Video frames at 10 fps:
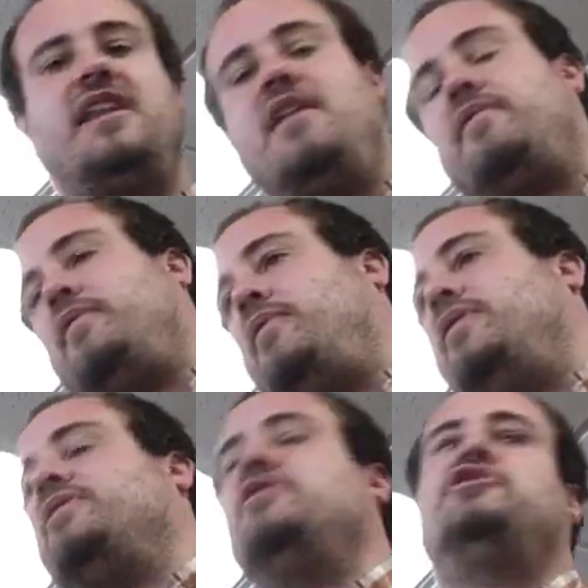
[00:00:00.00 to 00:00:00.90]

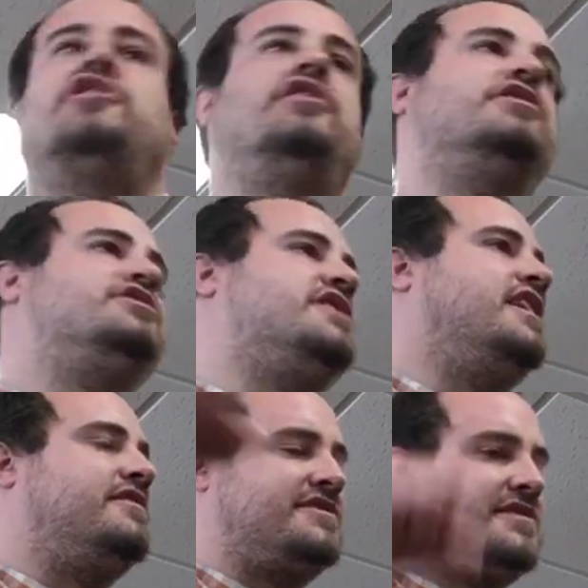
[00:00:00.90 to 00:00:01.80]
everyone their church
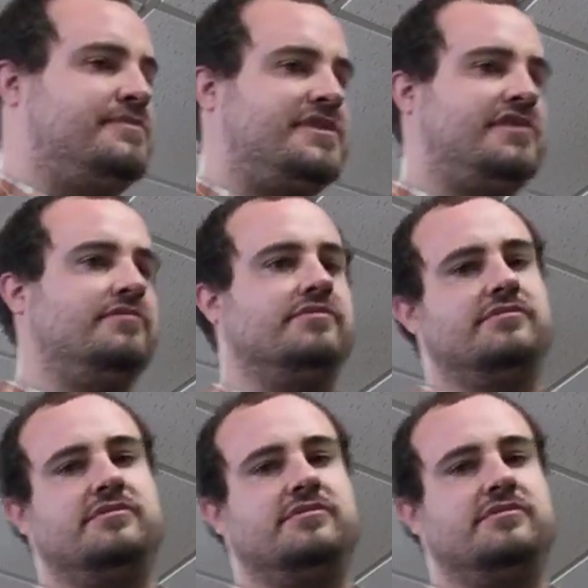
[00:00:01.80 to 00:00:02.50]
tells them to.